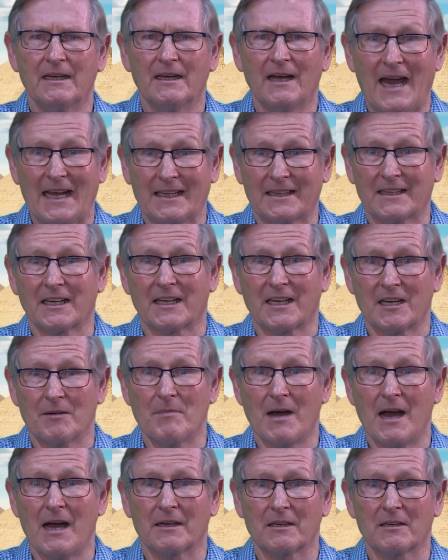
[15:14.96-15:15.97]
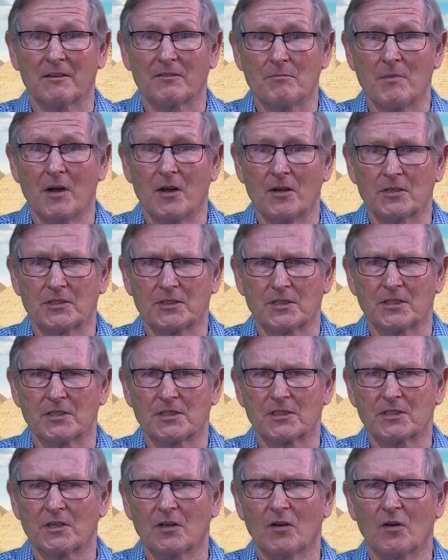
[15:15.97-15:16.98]
at the command of
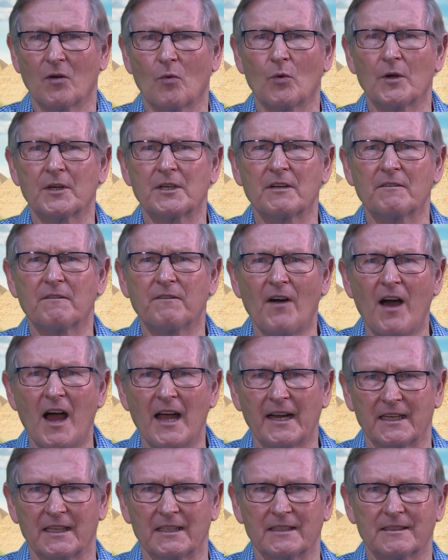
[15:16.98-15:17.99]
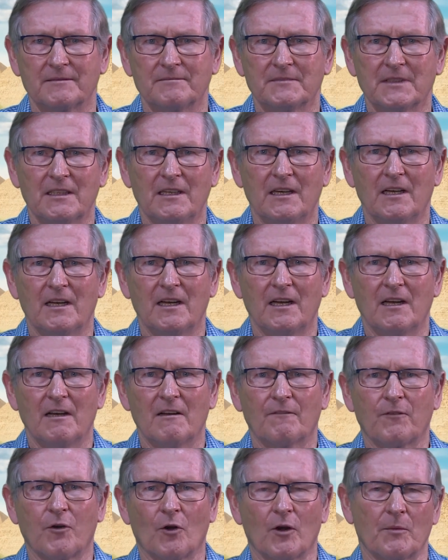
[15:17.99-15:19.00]
Moses were divided,
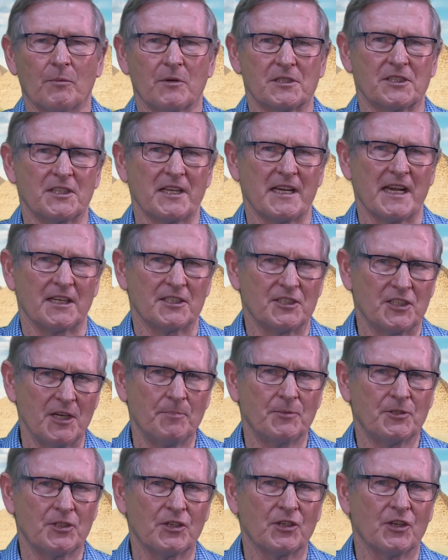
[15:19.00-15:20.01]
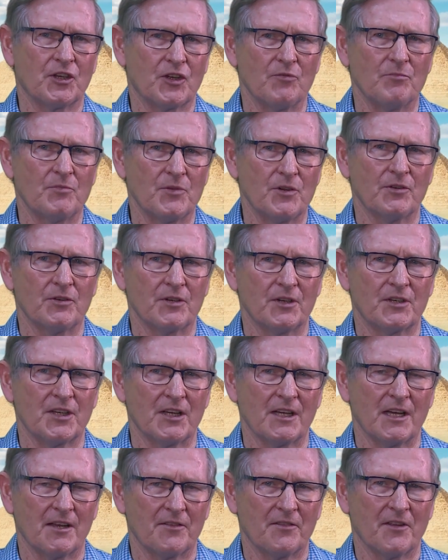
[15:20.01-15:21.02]
for it was the Egyptian
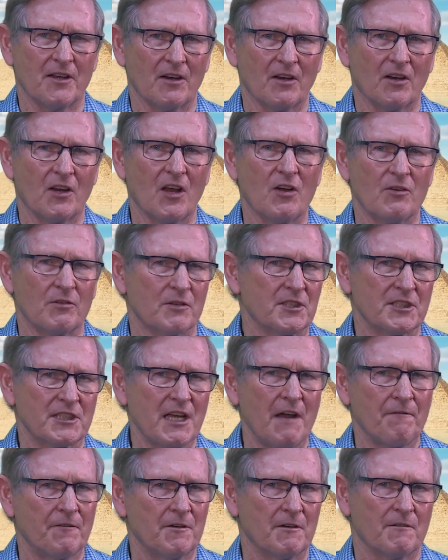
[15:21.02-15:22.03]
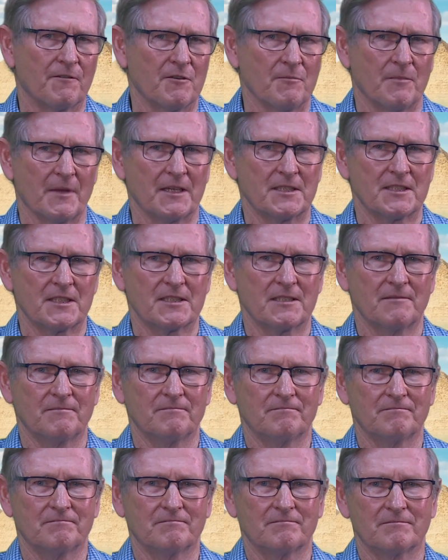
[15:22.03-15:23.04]
community that alone suffered from this.
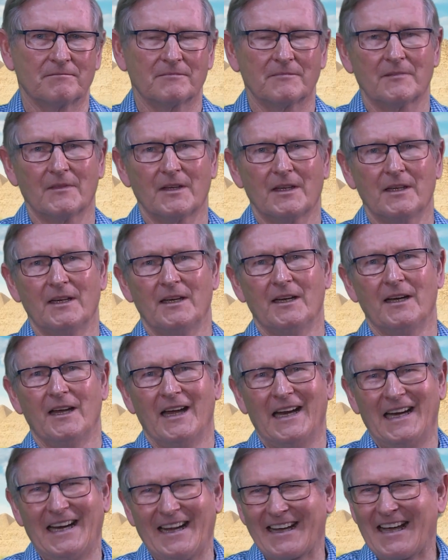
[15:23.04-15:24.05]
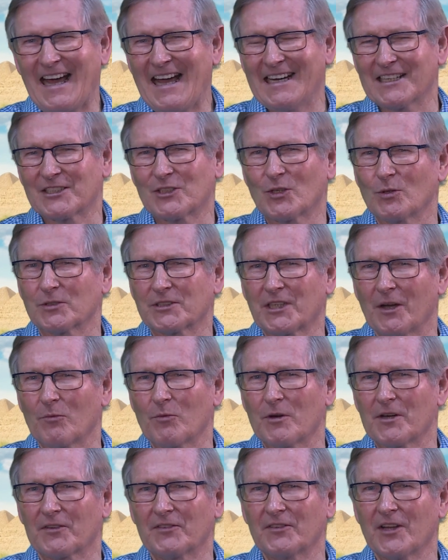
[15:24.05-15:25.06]
Now, again, it's also
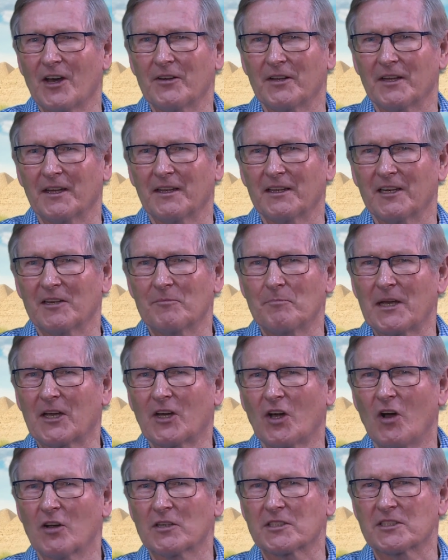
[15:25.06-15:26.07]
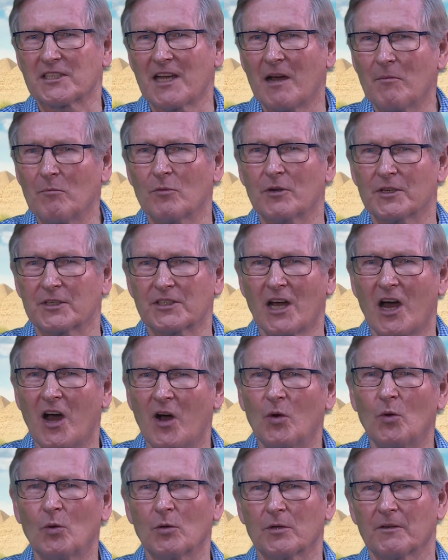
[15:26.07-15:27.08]
worth noting that because some were
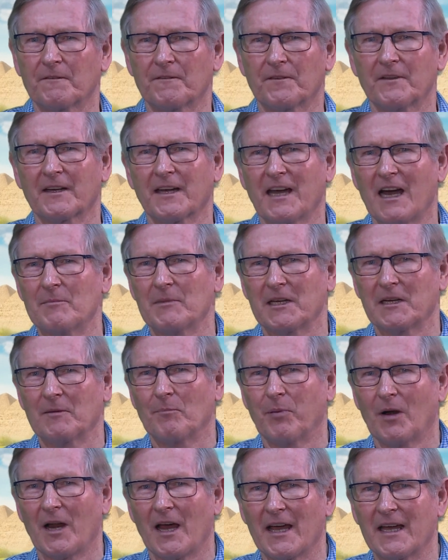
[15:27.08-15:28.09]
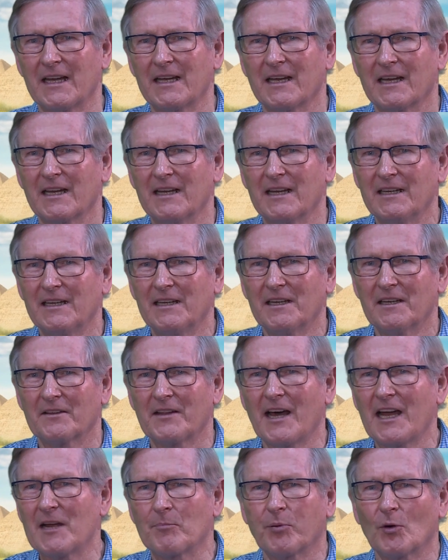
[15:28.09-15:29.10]
told of the coming plague,
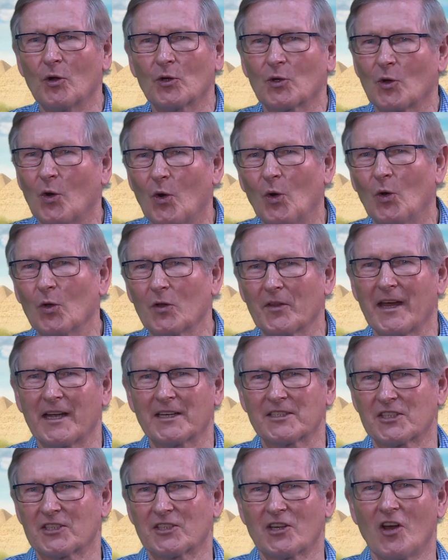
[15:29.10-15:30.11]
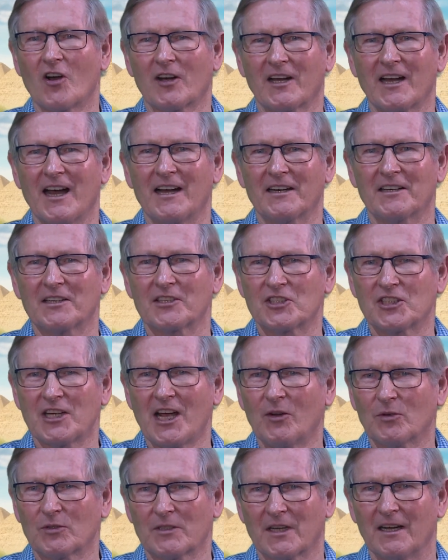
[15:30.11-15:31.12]
they brought all their stock under
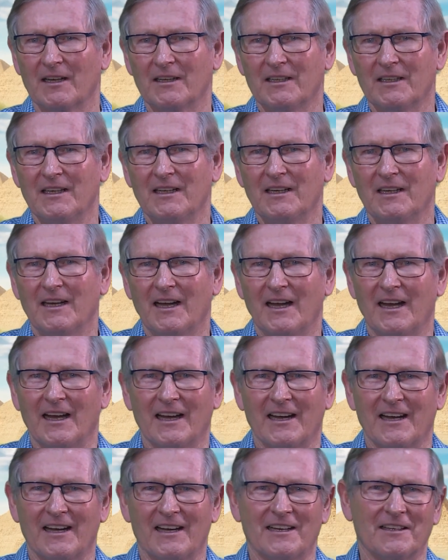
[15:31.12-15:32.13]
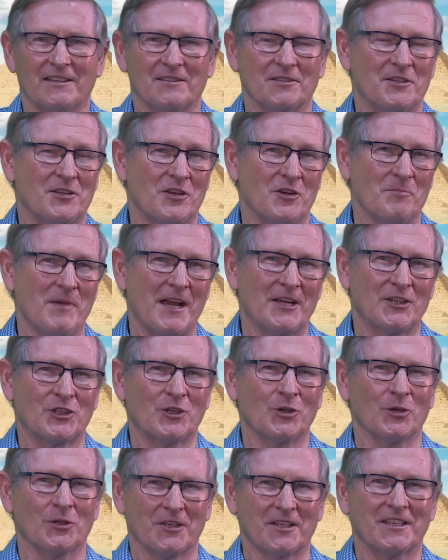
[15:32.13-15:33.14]
shelter to make
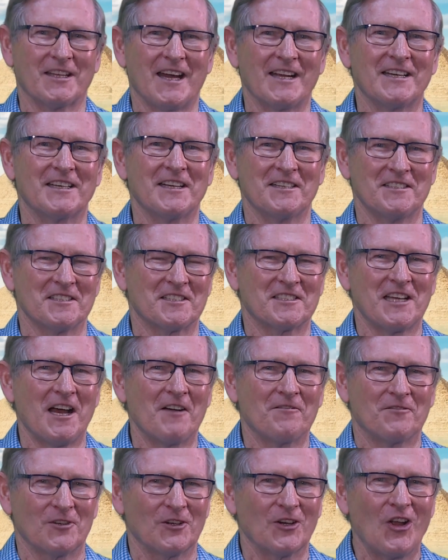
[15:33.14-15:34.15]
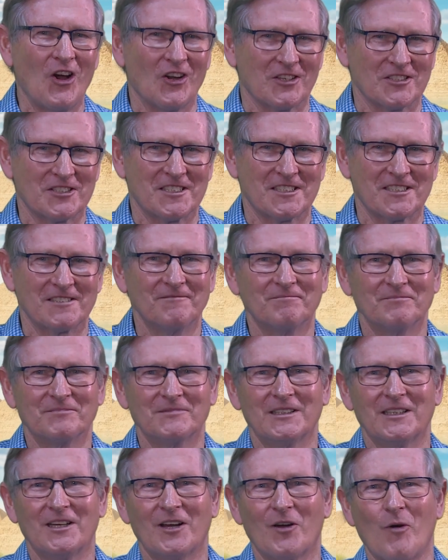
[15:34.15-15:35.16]
sure that they didn't suffer loss,
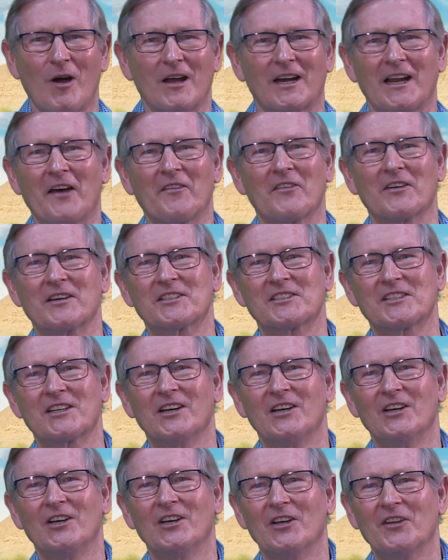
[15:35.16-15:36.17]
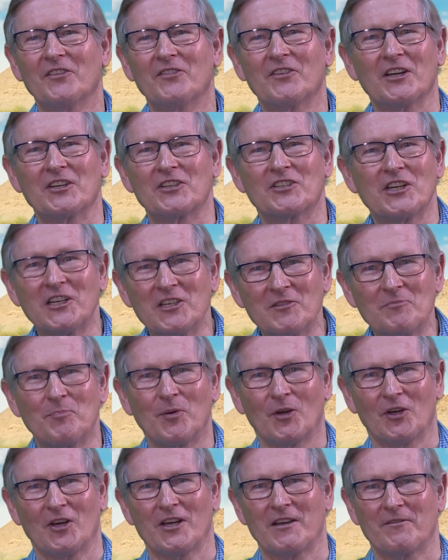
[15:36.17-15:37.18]
while others that didn't
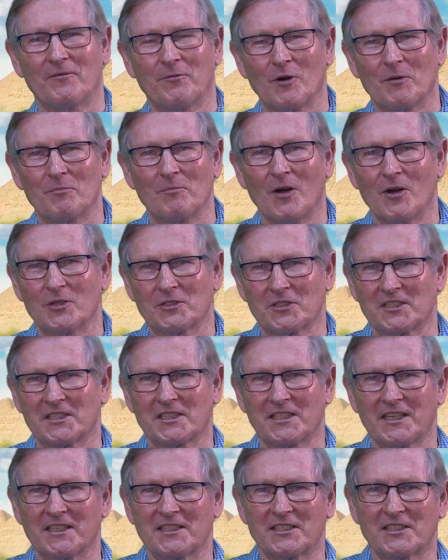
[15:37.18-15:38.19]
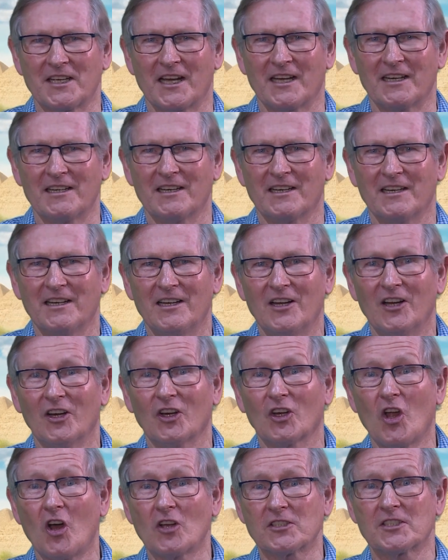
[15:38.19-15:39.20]
believe what Moses had said
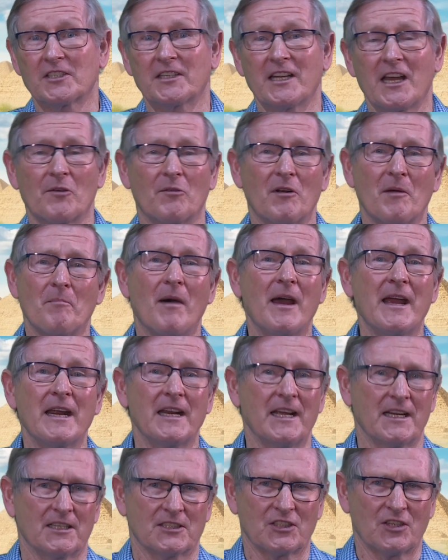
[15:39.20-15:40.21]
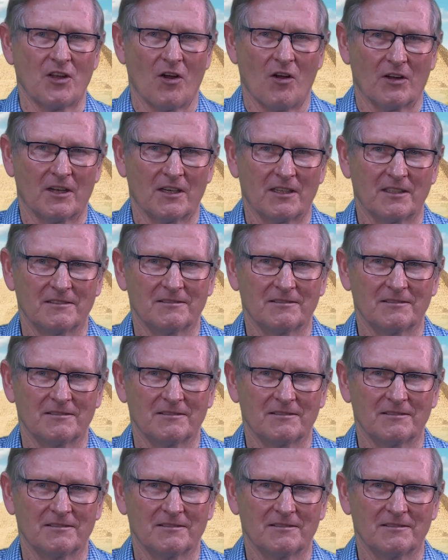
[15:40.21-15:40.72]
lost their remaining stock.